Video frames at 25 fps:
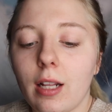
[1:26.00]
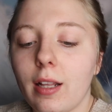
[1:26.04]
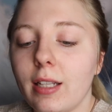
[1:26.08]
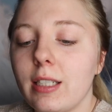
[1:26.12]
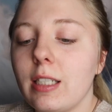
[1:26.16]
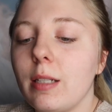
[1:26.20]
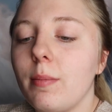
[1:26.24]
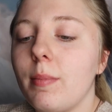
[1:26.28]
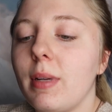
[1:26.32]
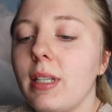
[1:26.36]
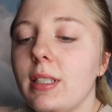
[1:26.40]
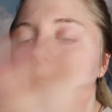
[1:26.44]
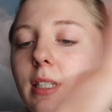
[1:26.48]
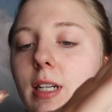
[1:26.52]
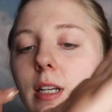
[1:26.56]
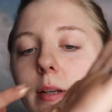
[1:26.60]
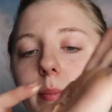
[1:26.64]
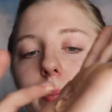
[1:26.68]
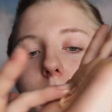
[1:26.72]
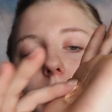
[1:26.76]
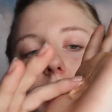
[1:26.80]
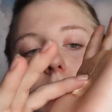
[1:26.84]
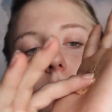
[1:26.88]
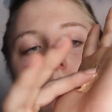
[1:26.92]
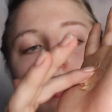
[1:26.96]
I like to mix it
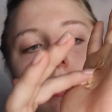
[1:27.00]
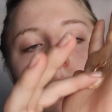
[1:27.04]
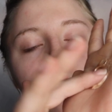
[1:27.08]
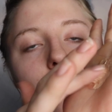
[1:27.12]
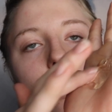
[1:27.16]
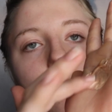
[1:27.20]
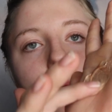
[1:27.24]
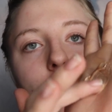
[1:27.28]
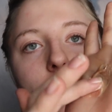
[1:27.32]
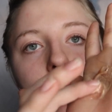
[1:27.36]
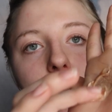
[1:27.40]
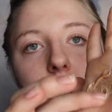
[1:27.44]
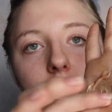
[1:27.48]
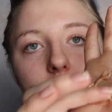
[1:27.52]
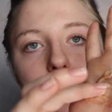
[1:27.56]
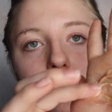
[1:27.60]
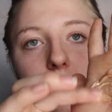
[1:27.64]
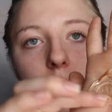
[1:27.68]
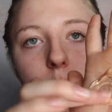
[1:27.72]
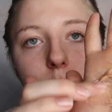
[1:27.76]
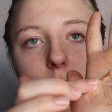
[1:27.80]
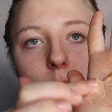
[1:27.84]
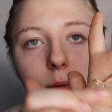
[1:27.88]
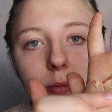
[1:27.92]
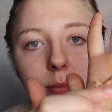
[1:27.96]
up right
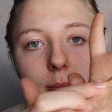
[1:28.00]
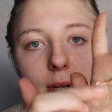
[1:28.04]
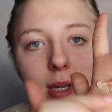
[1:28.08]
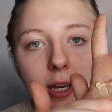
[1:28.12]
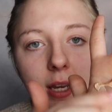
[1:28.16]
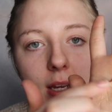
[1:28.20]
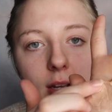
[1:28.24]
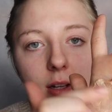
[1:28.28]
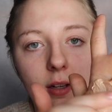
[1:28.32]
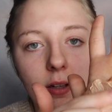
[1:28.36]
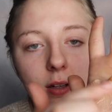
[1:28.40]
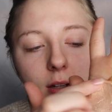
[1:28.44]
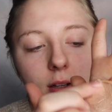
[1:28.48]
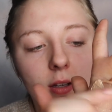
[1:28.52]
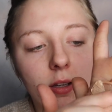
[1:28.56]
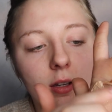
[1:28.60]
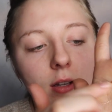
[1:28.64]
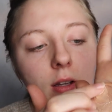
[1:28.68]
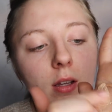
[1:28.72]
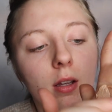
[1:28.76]
in the palm of my hand